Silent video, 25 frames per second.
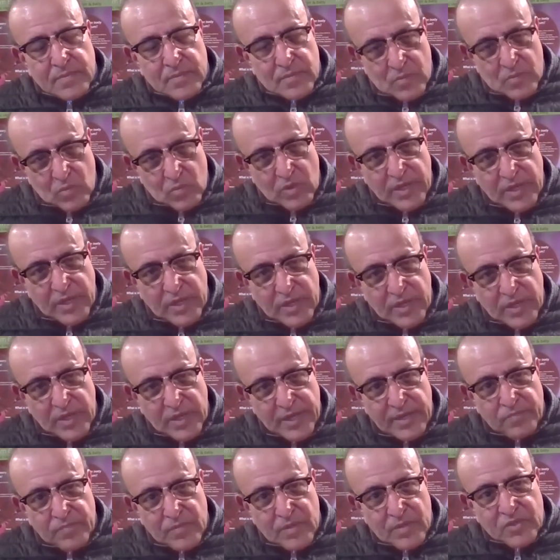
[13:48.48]

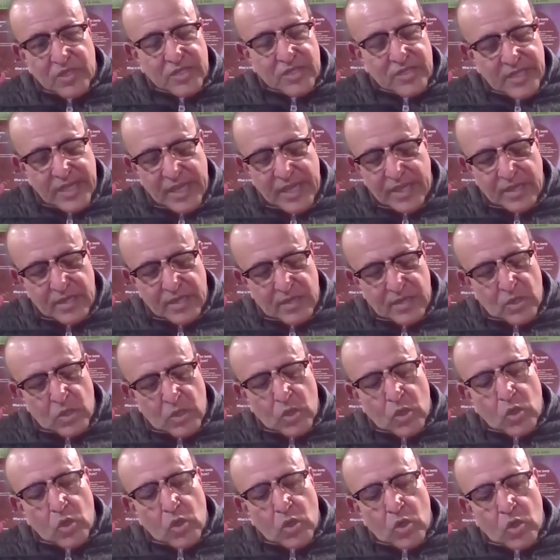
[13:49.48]
Okay, just
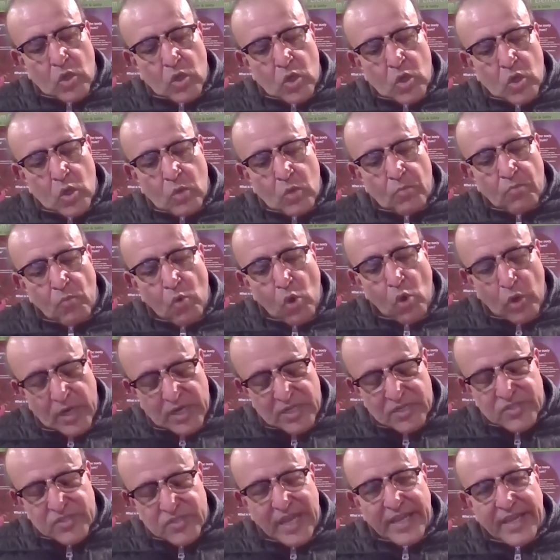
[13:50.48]
like
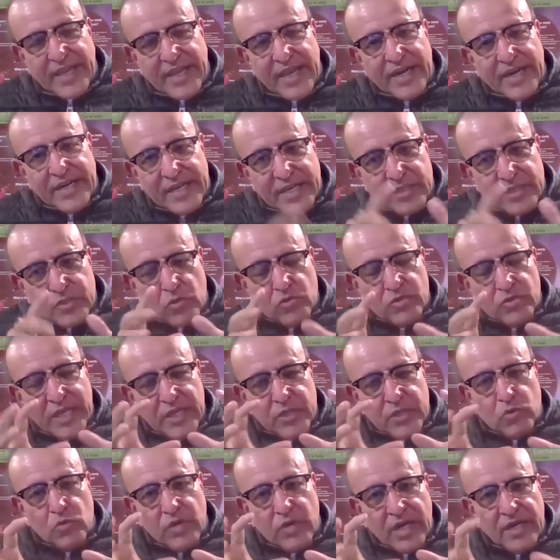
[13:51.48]
modern psychiatry, so
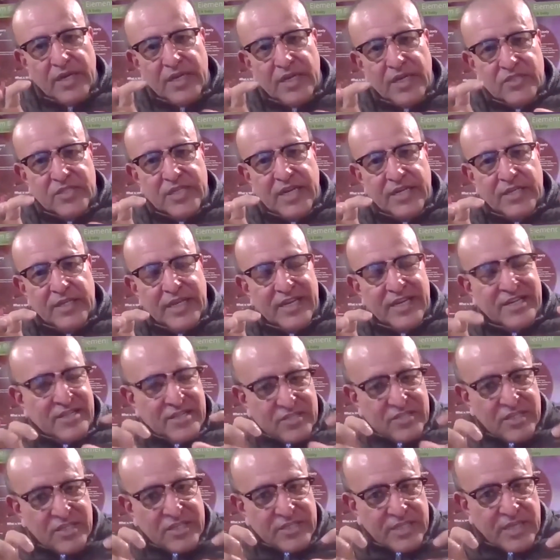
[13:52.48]
they should understand that
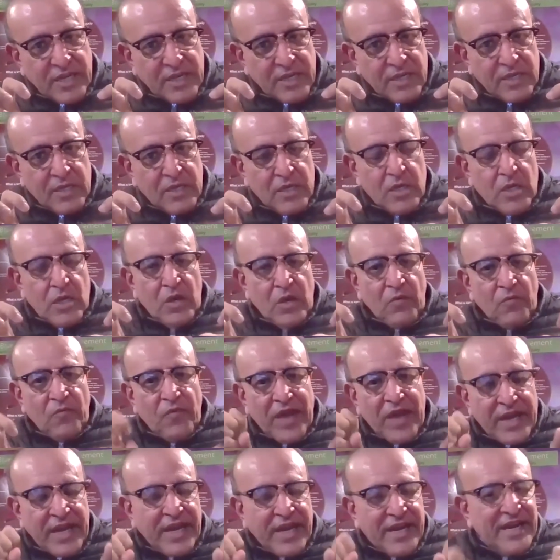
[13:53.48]
this is a
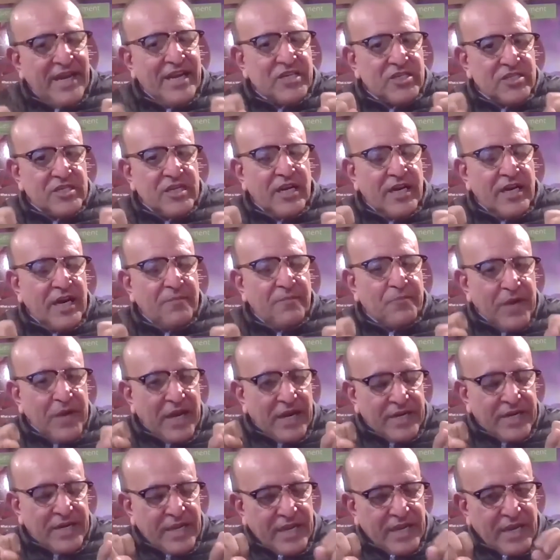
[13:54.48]
very rational and
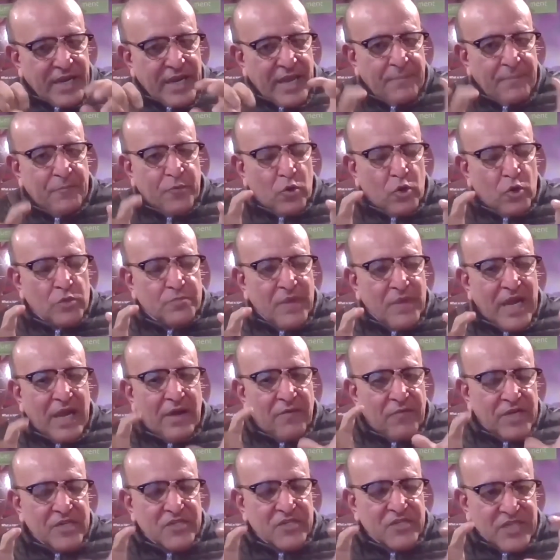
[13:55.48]
practical approach by
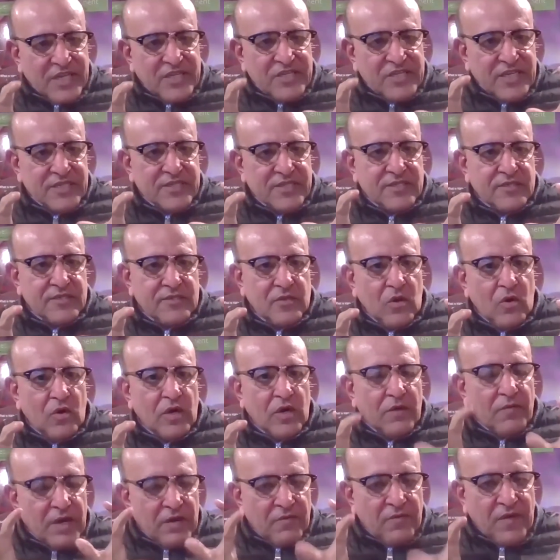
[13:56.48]
our sages or
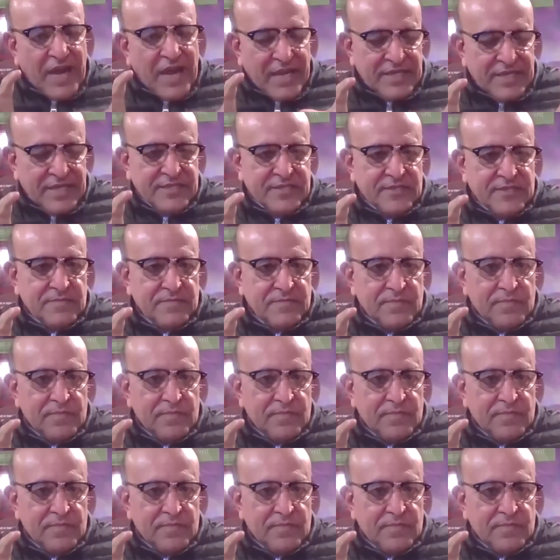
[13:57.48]
our wise.